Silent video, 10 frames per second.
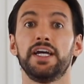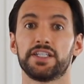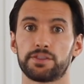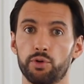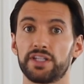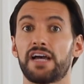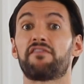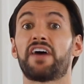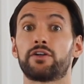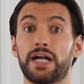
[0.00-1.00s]
to bring that
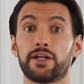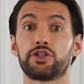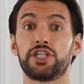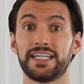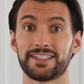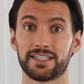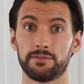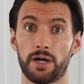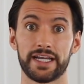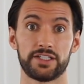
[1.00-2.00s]
vital energy into the
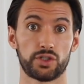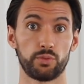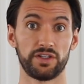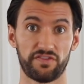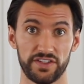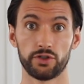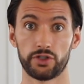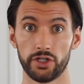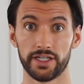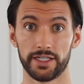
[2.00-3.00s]
body so we feel
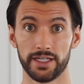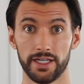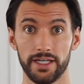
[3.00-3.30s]
good.